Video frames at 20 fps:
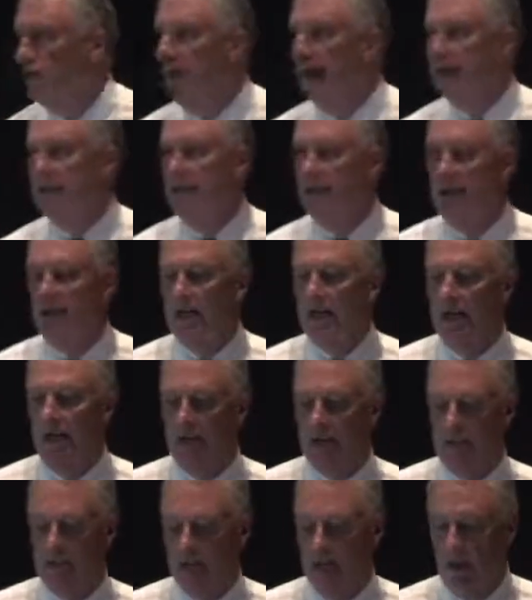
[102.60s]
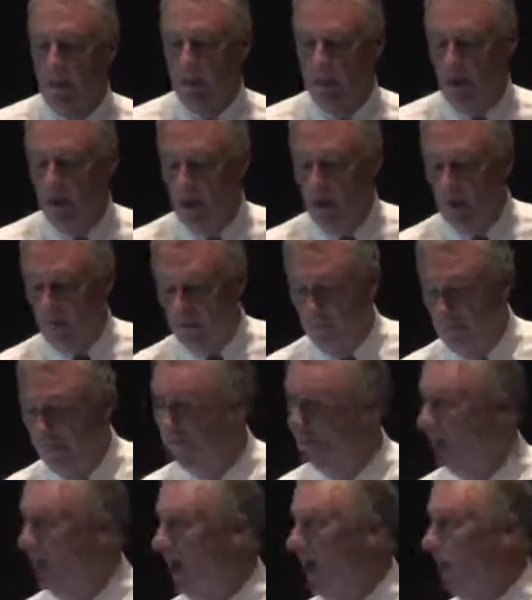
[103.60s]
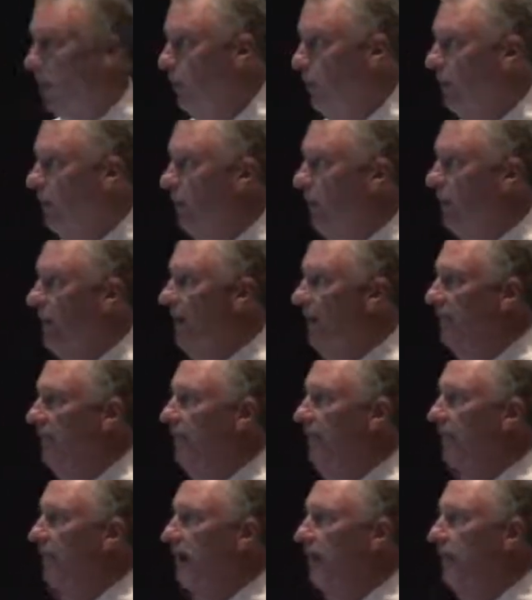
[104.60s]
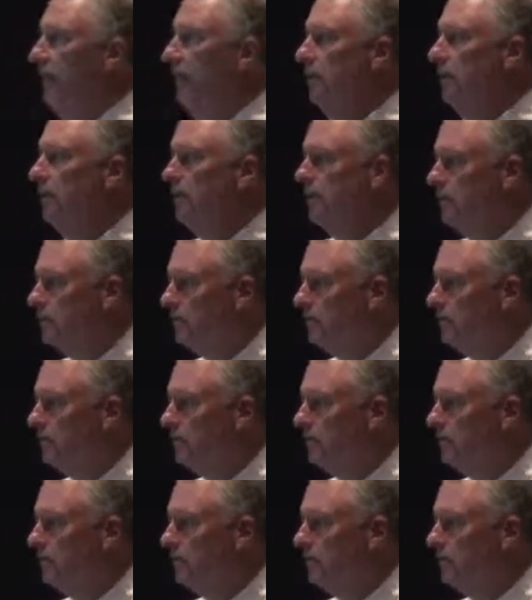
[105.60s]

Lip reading: back to that concept of how do we create value?